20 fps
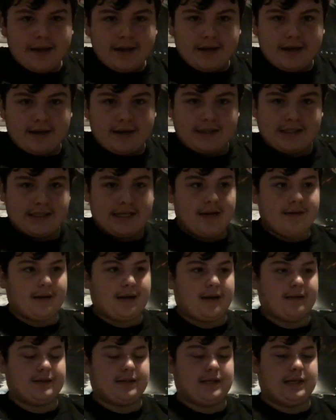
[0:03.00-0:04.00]
Now today I'm going
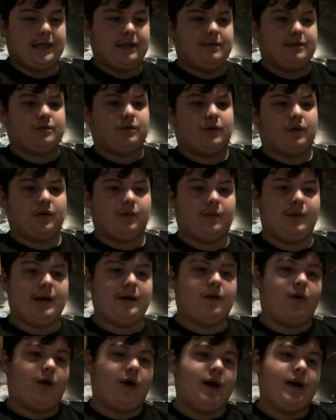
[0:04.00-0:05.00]
to have to keep this one a bit
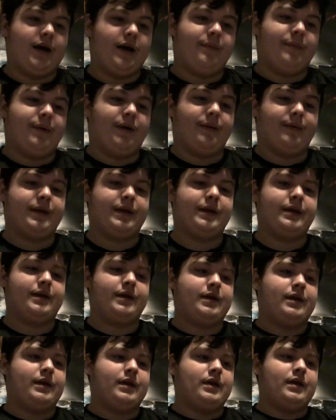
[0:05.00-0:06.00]
quieter, but
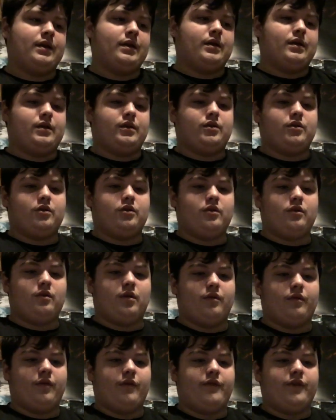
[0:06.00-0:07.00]
do
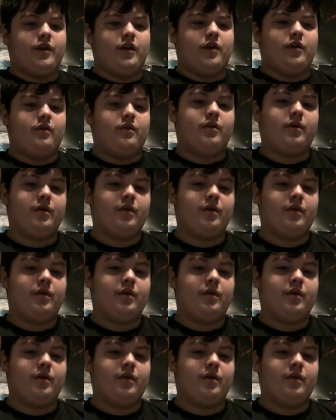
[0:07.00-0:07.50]
a review